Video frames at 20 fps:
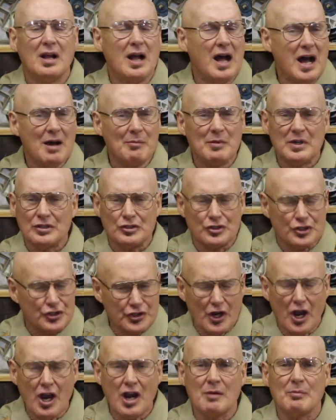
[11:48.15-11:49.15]
I mean
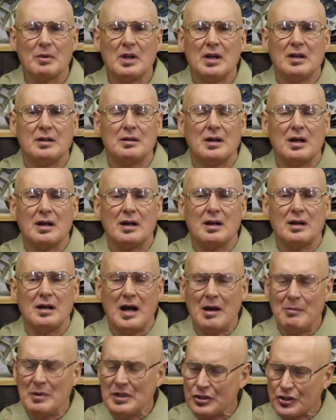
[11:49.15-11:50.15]
sharp.
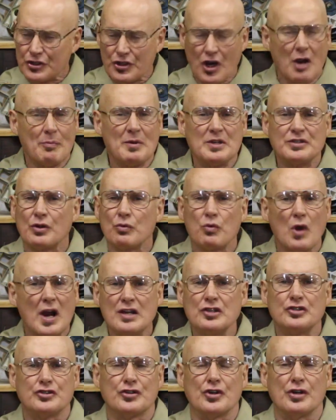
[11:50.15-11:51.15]
I mean sharp as a
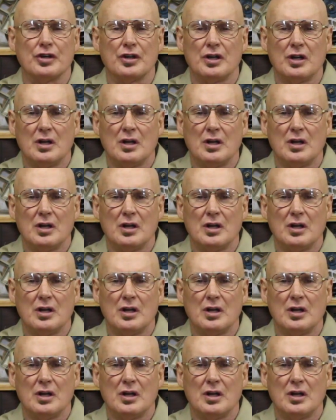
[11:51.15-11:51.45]
razor.